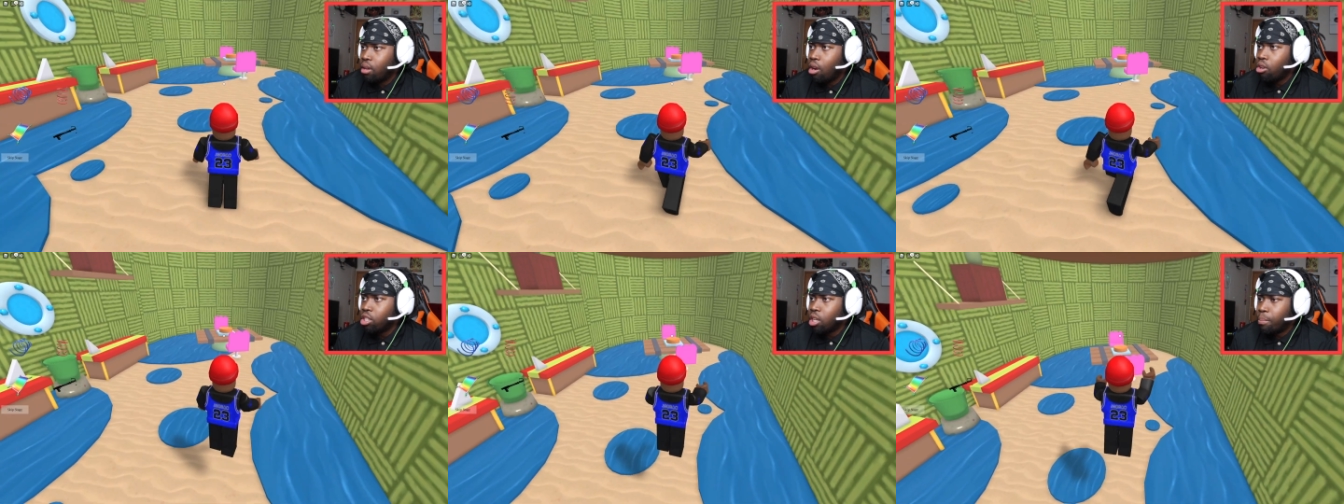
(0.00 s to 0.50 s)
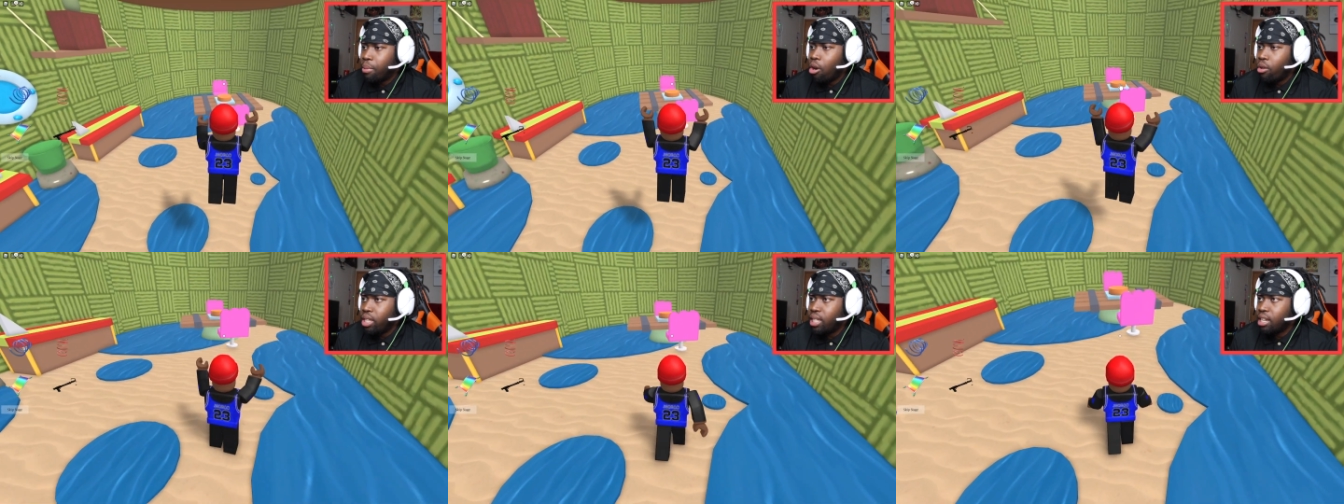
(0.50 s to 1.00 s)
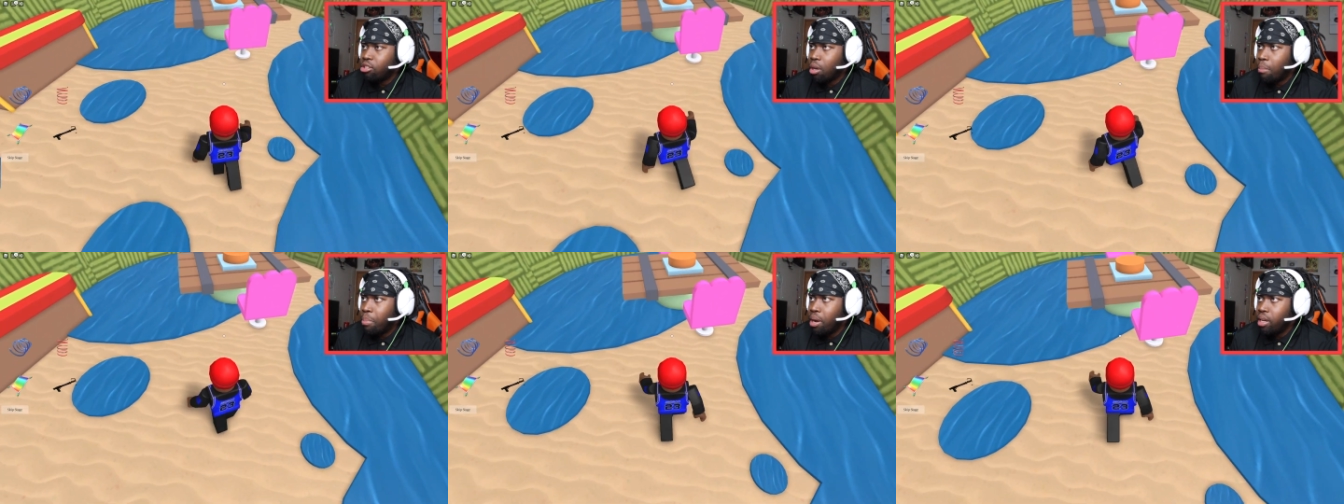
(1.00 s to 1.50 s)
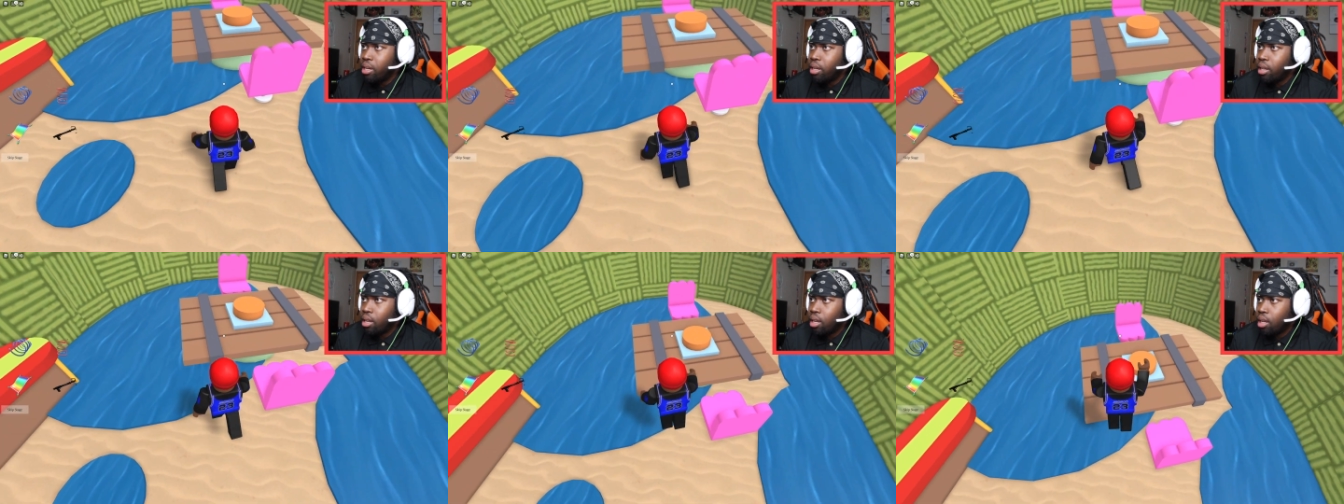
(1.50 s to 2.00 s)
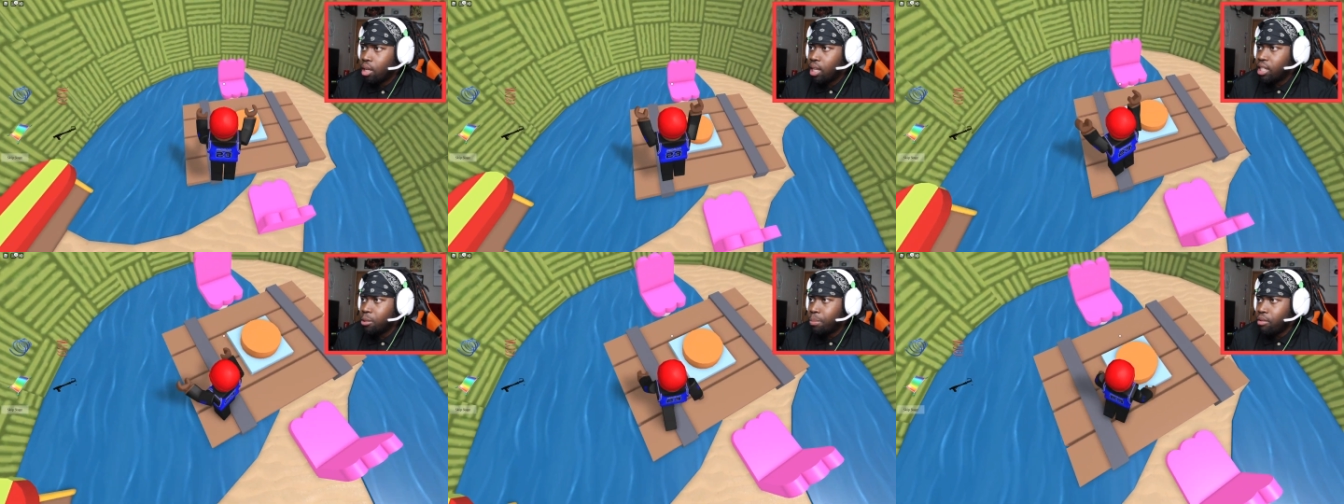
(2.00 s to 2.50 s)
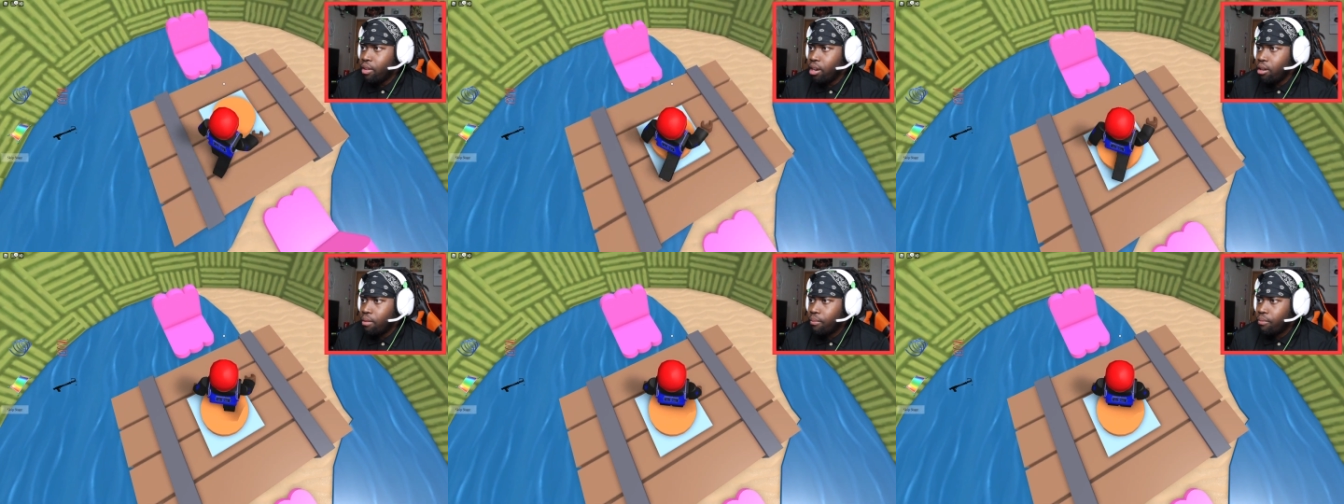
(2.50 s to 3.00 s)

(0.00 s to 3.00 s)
Oh, there's a. Oh, he said there's a button. Click this button right here.